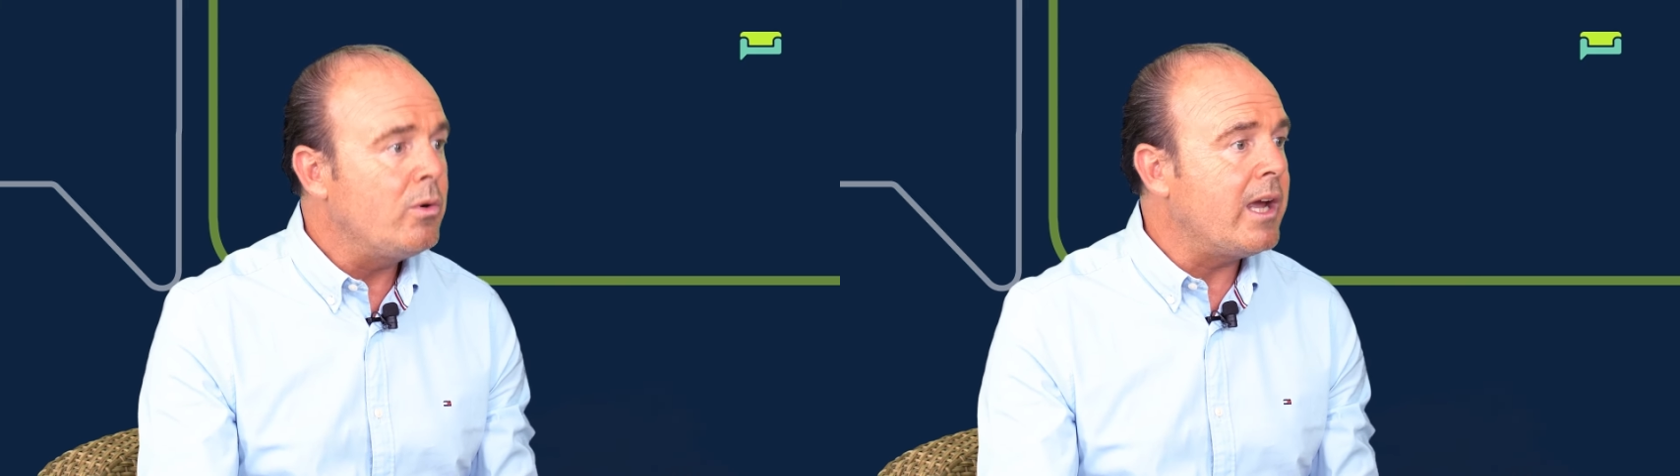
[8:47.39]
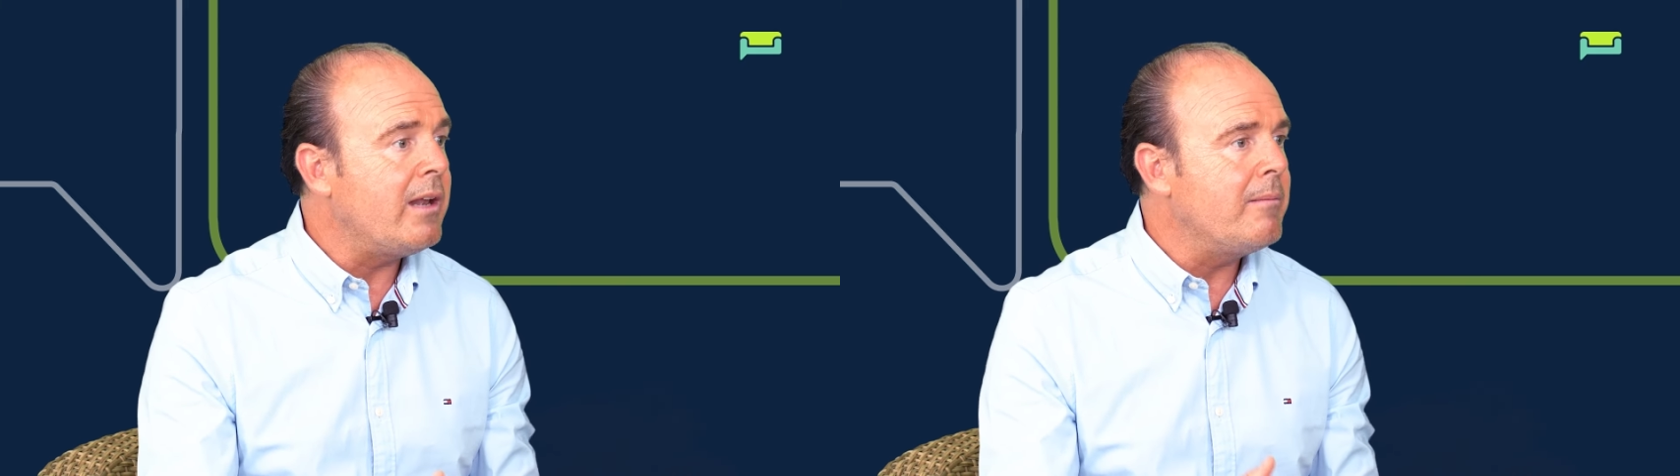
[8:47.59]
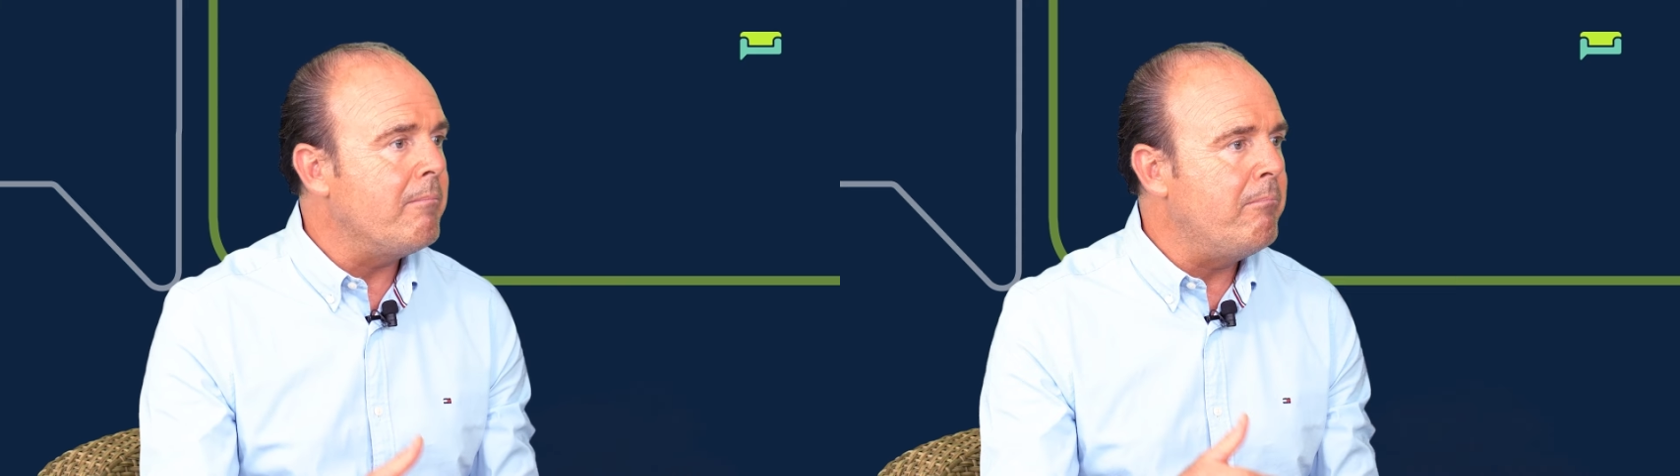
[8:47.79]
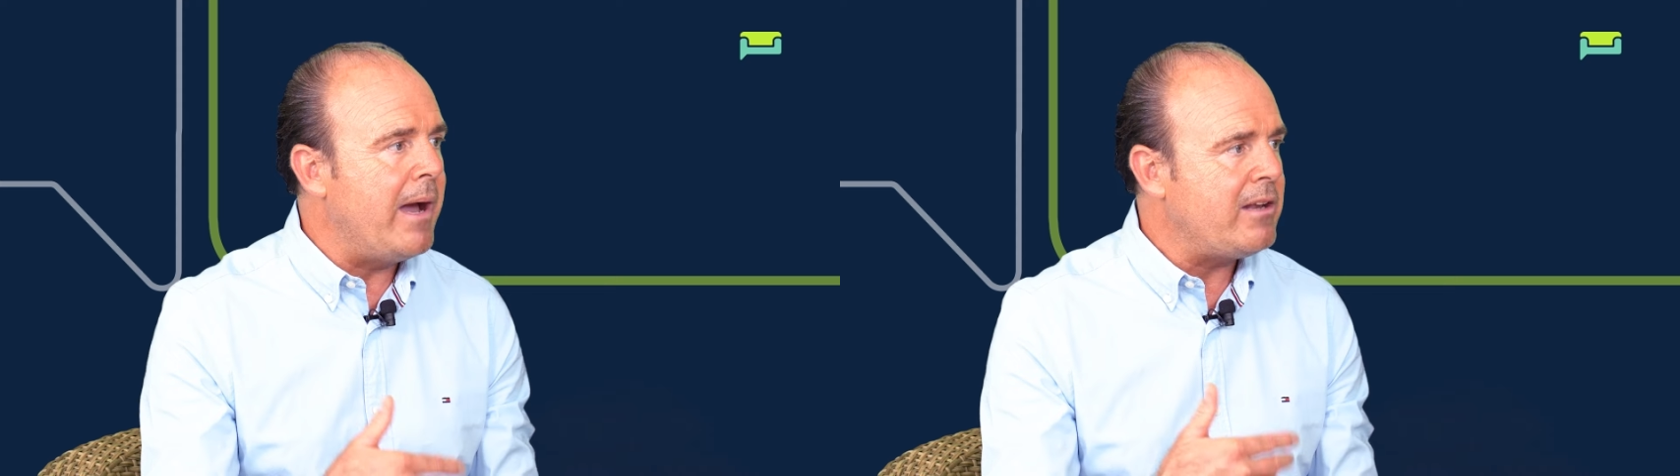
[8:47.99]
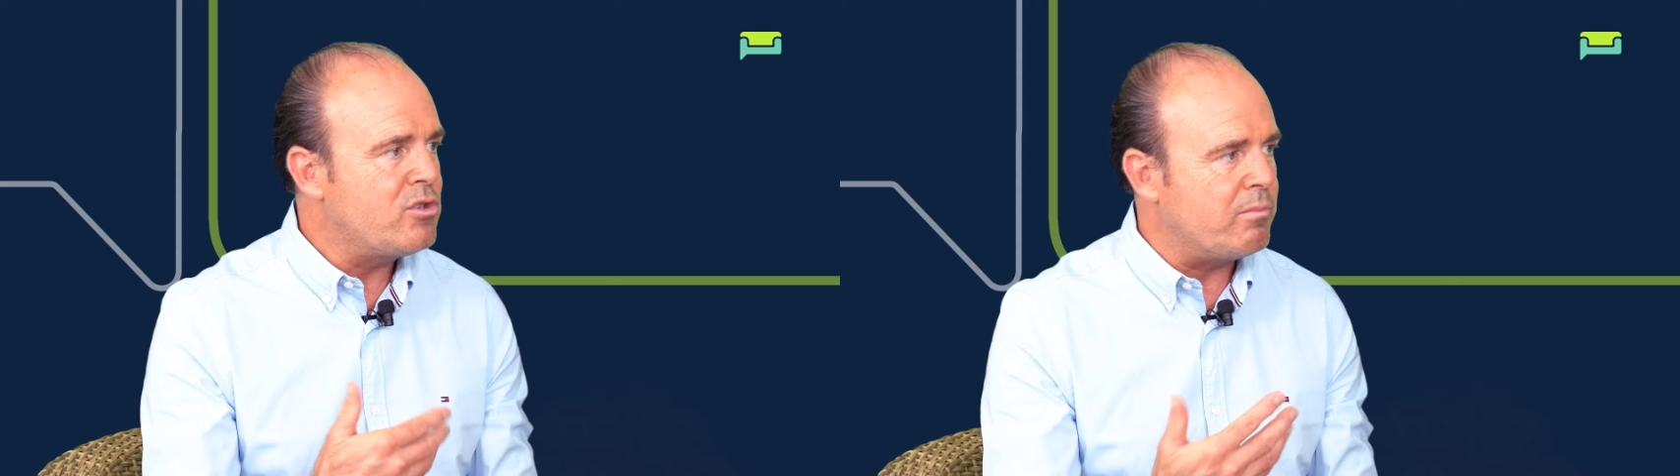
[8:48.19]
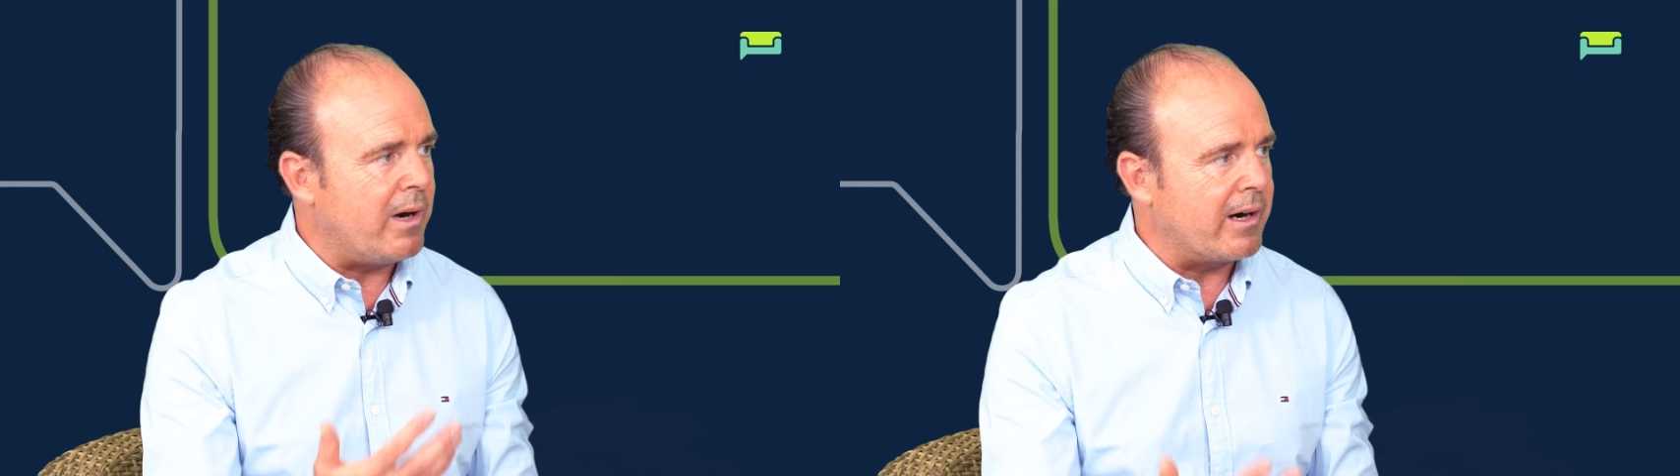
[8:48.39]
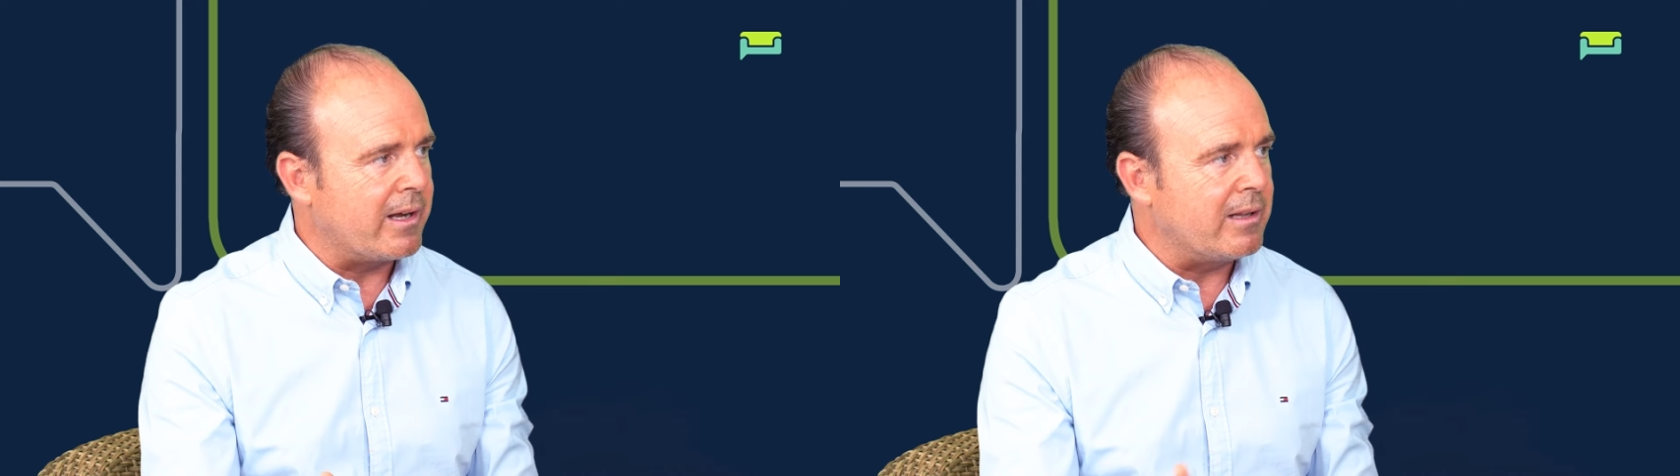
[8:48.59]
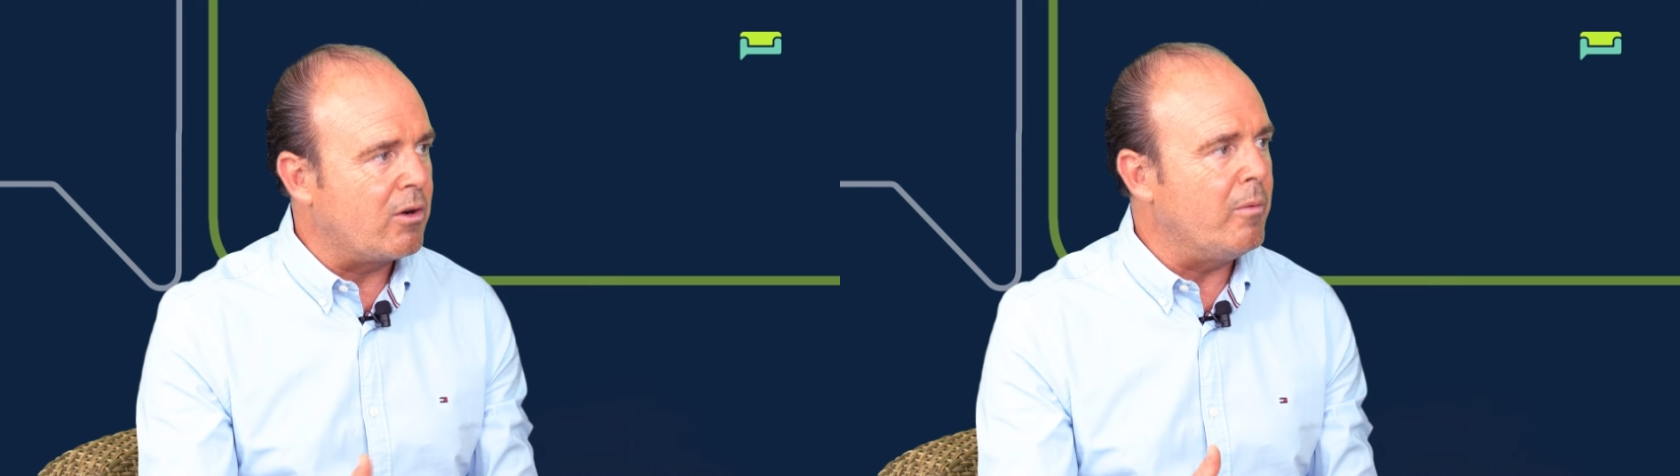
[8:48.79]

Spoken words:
You can benchmark and